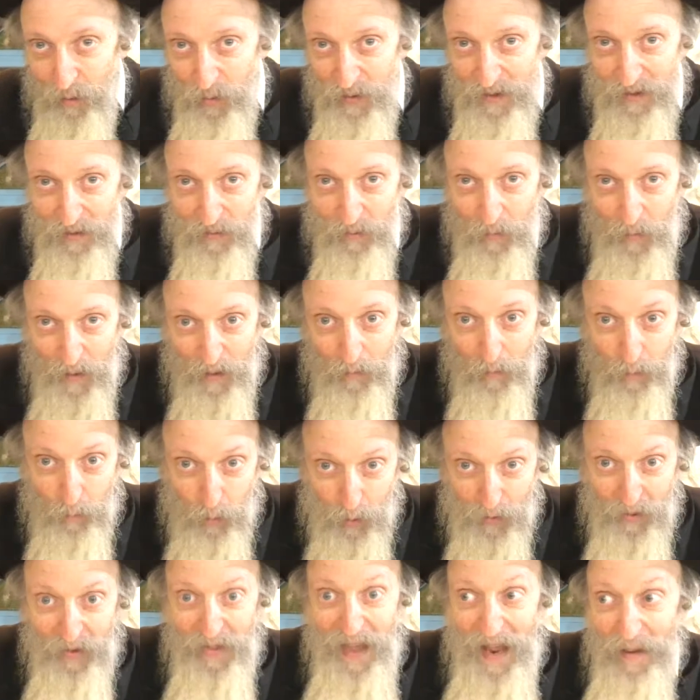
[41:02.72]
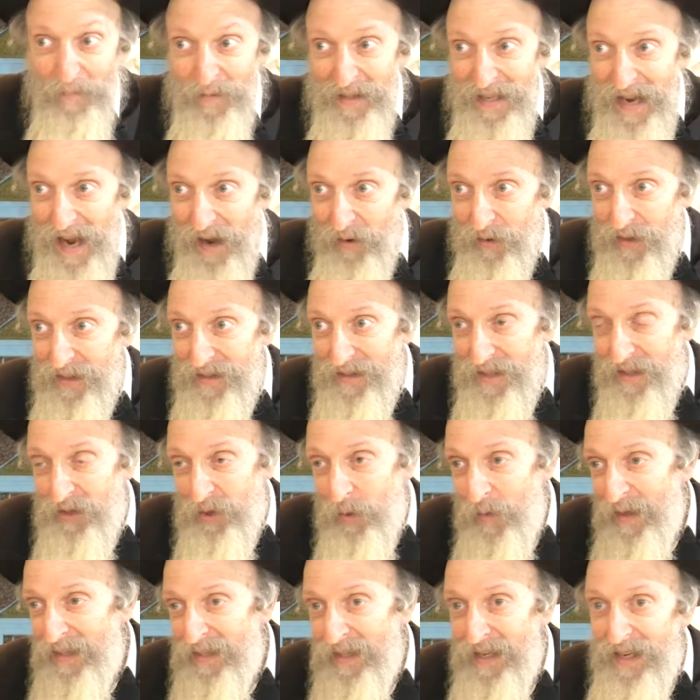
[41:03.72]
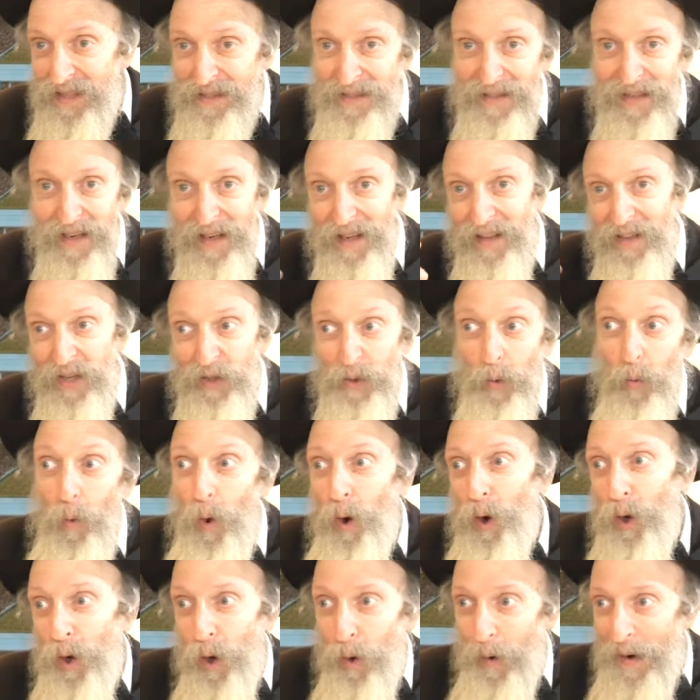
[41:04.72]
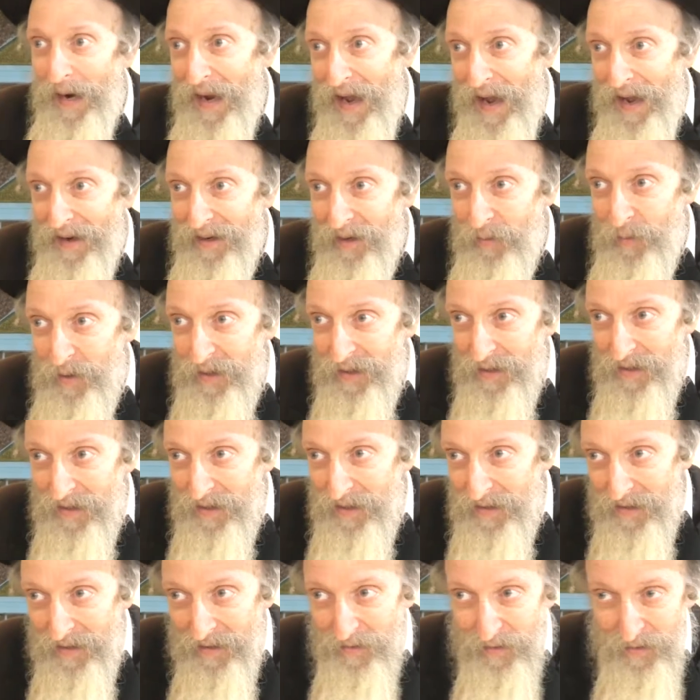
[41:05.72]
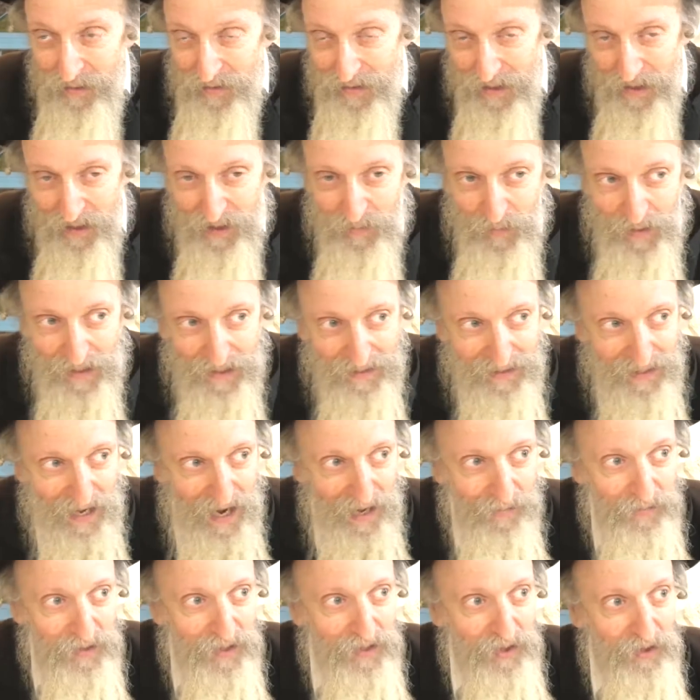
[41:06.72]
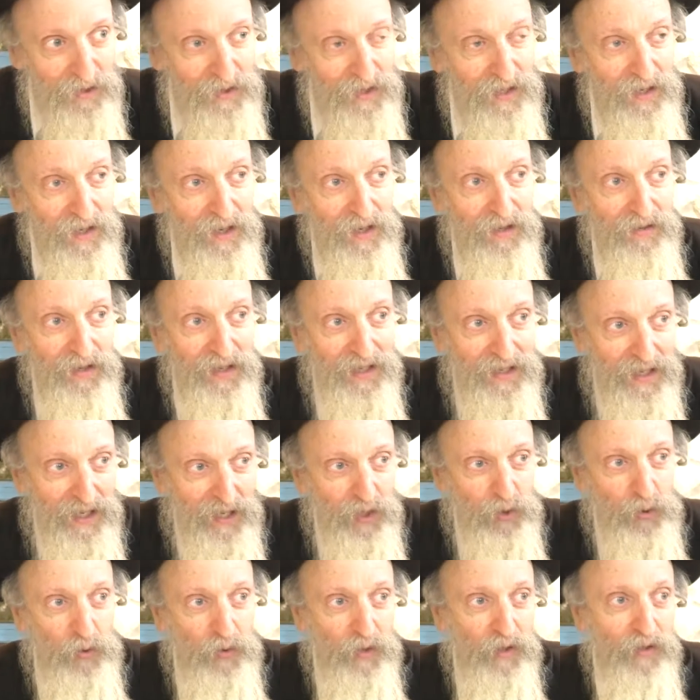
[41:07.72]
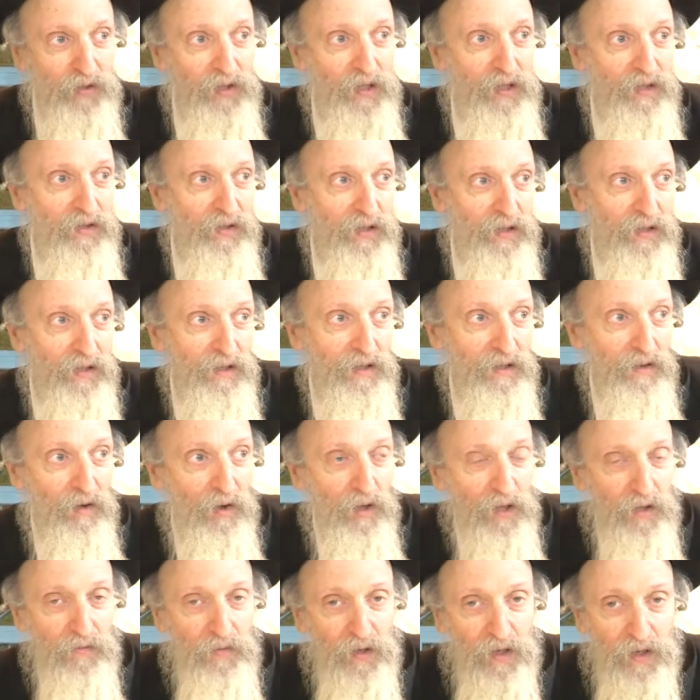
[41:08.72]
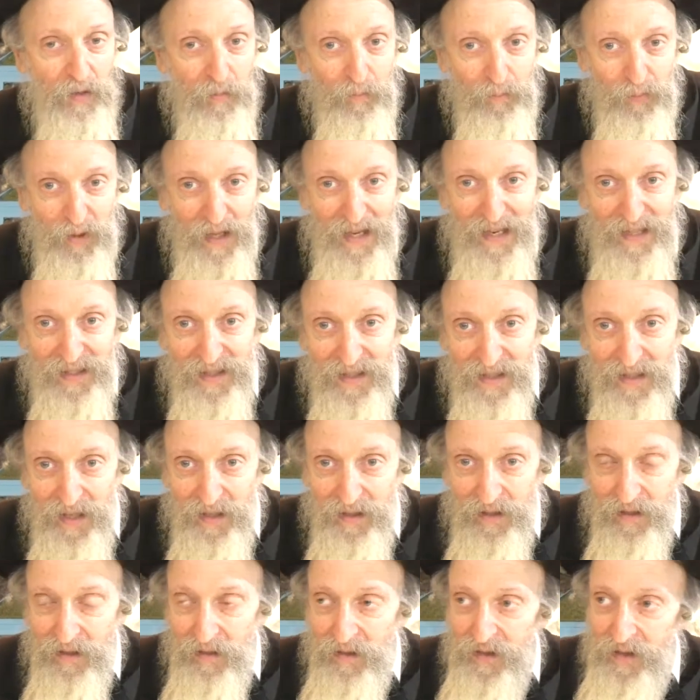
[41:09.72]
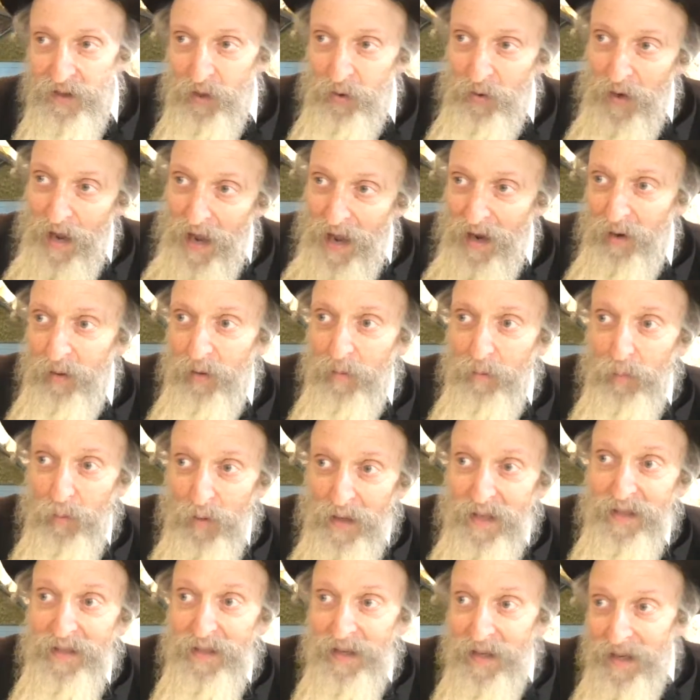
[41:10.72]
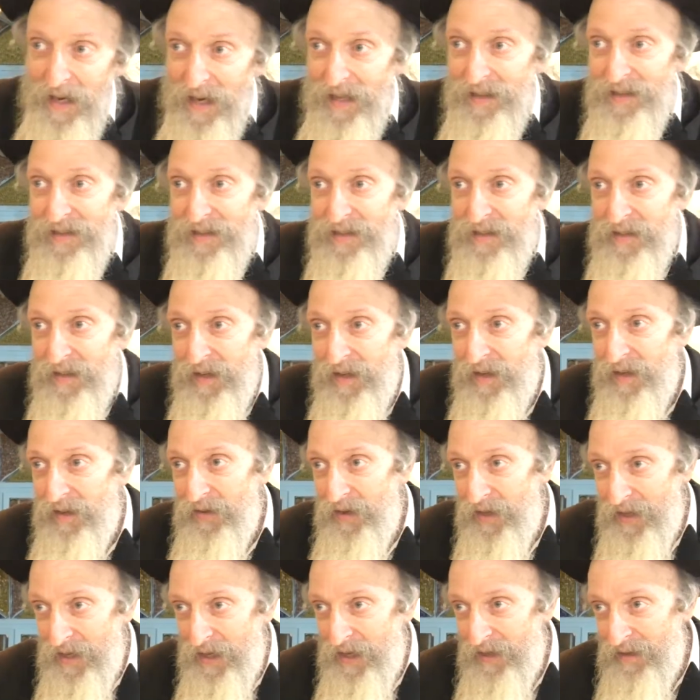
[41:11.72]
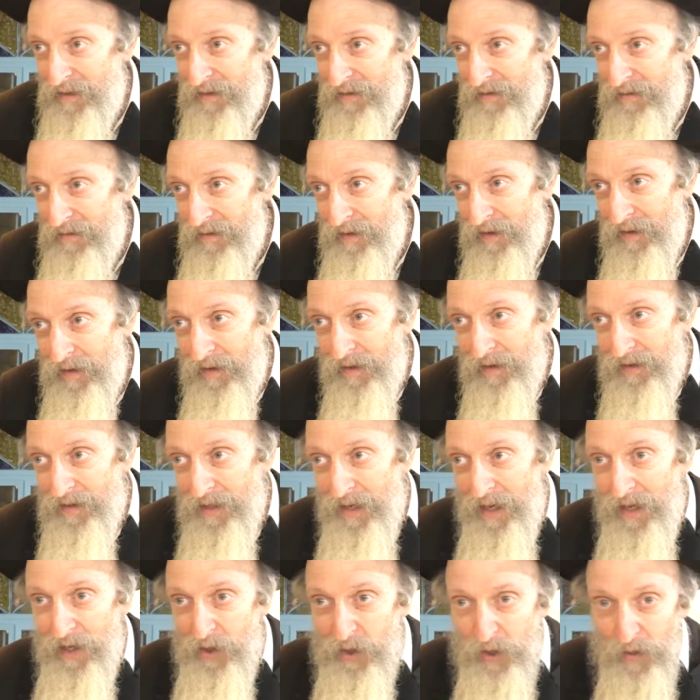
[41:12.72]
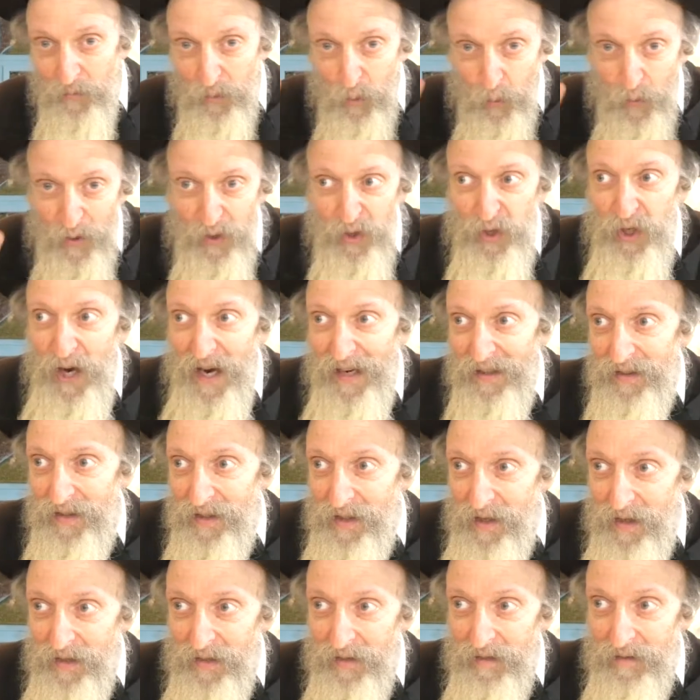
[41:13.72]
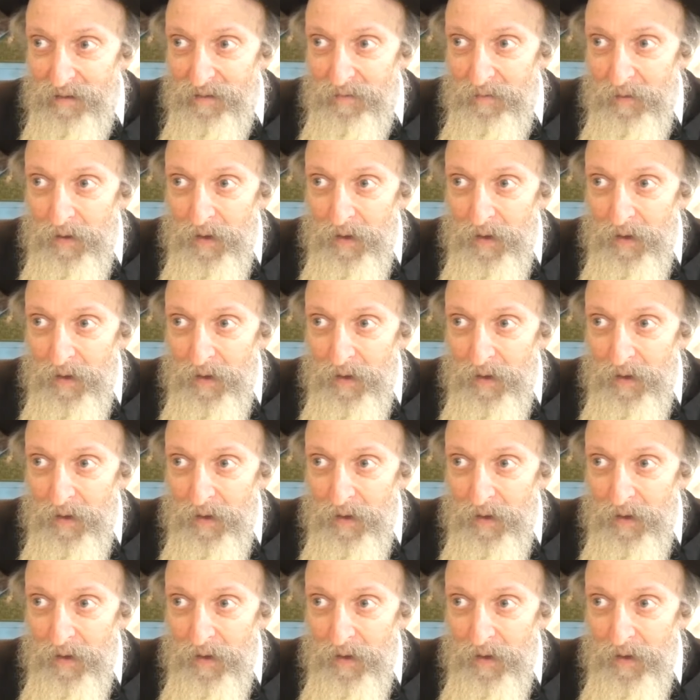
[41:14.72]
we're going to put them down. There's a war going on. We've said this many times. There's the kitrig, all of the complaints that the Sitra Achra brings against the Yidden to get Hashem to reject the Yidden,